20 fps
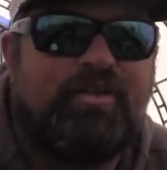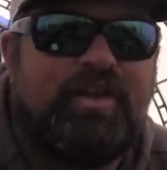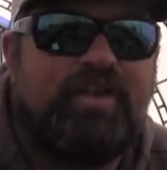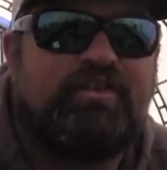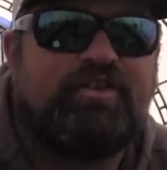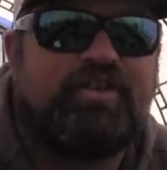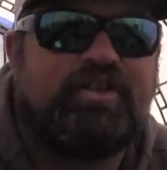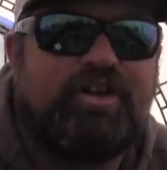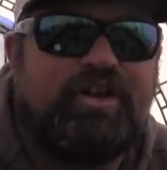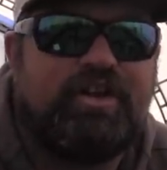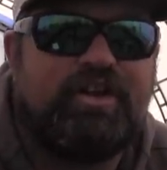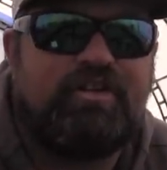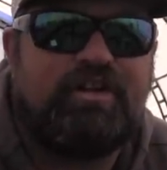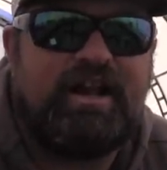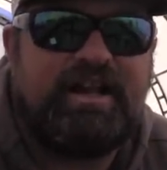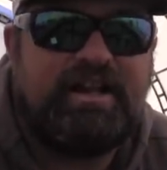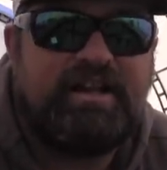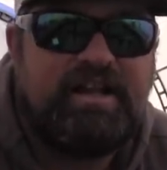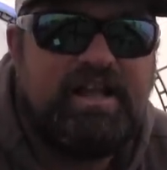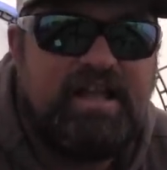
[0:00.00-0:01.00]
things are good,
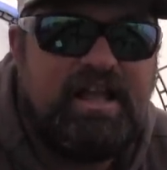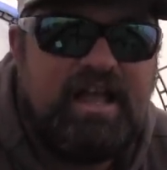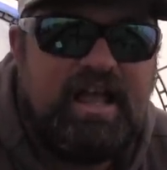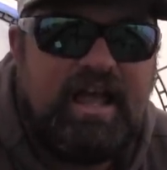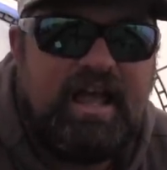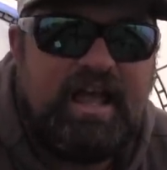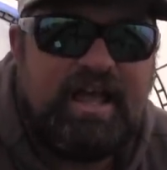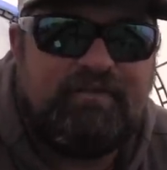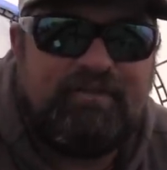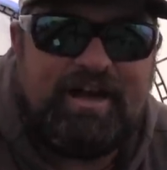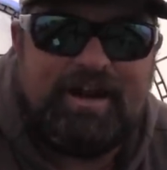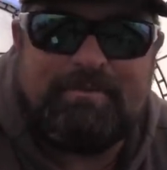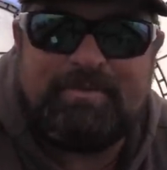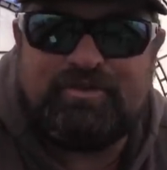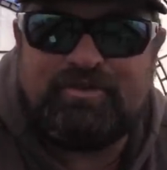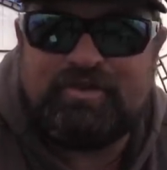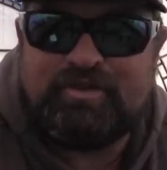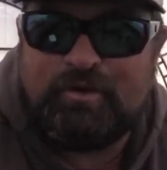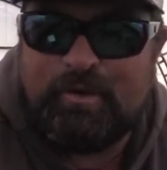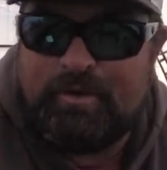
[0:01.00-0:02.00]
right? If I'd have
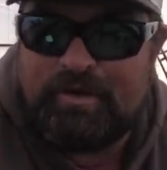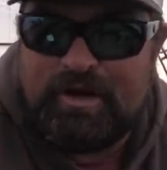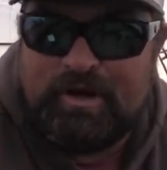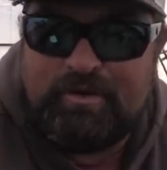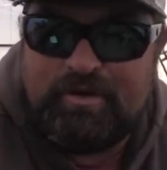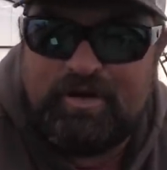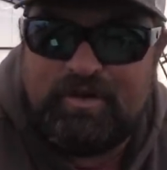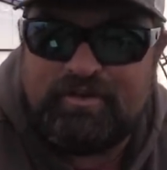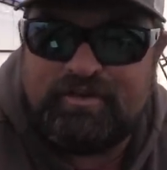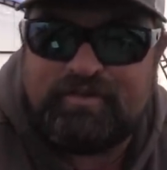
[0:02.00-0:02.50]
been throwing out all